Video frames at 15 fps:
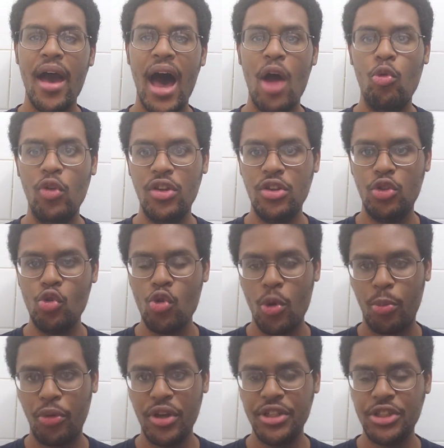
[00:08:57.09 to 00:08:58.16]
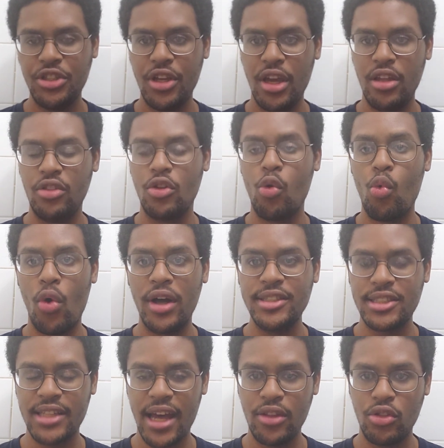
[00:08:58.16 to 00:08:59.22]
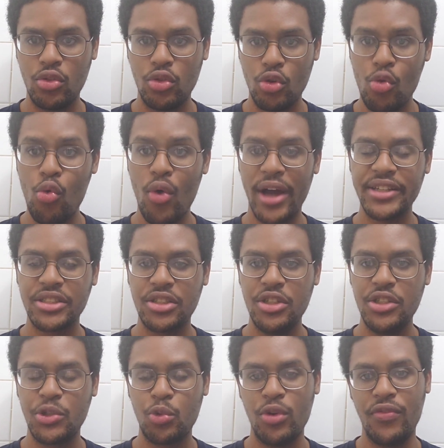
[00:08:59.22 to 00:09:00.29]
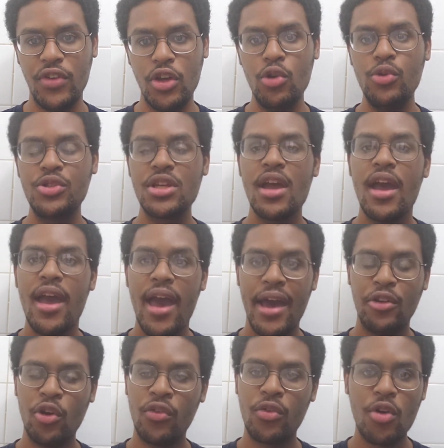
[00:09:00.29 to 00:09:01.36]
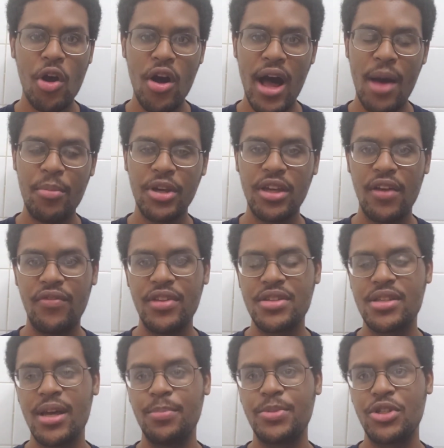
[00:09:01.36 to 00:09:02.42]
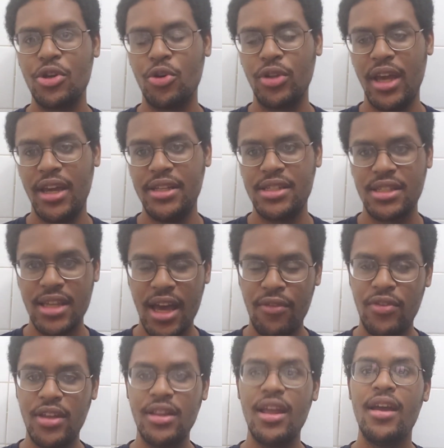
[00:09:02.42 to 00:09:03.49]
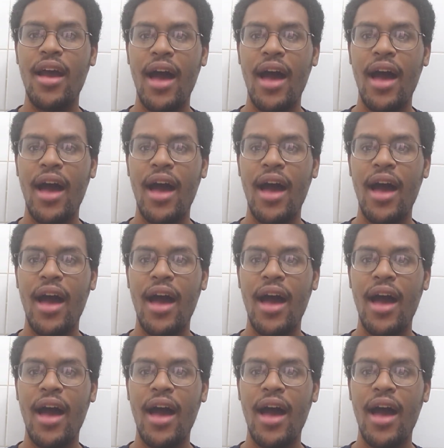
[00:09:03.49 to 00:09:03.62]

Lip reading: I really do appreciate the ones that do watch these reviews, and overall, I'm gonna give this episode a 7